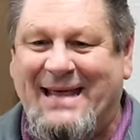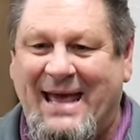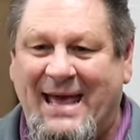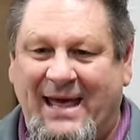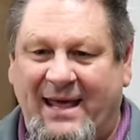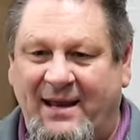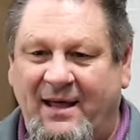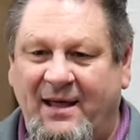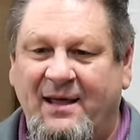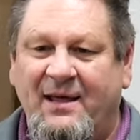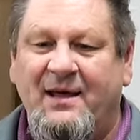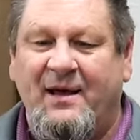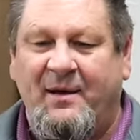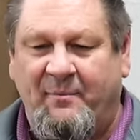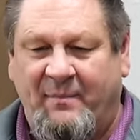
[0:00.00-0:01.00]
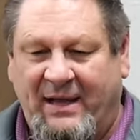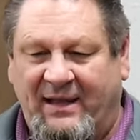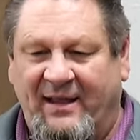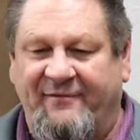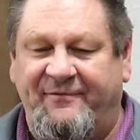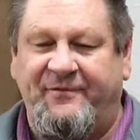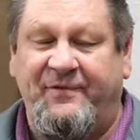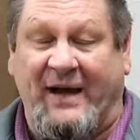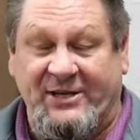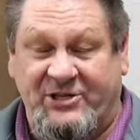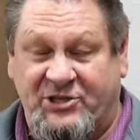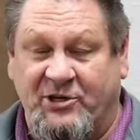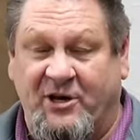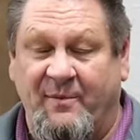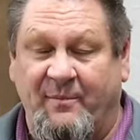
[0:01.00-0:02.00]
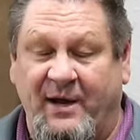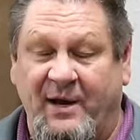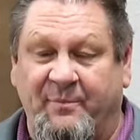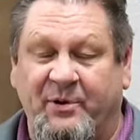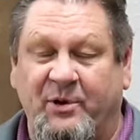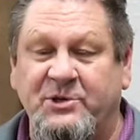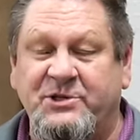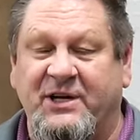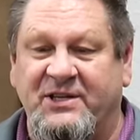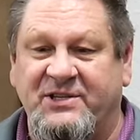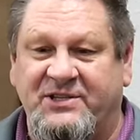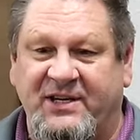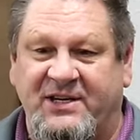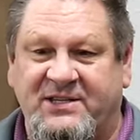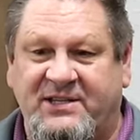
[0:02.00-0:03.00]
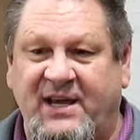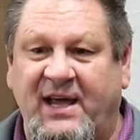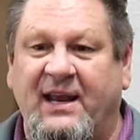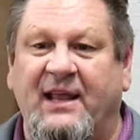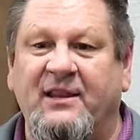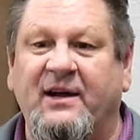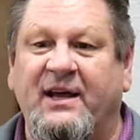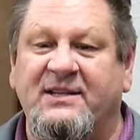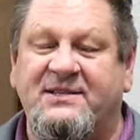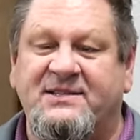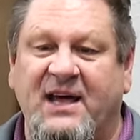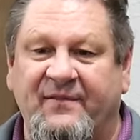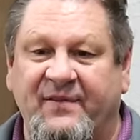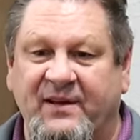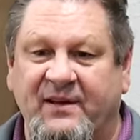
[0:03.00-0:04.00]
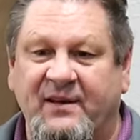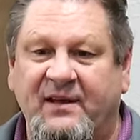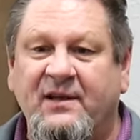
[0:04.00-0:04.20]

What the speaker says: 10, I start my approach on 16, I look at 7.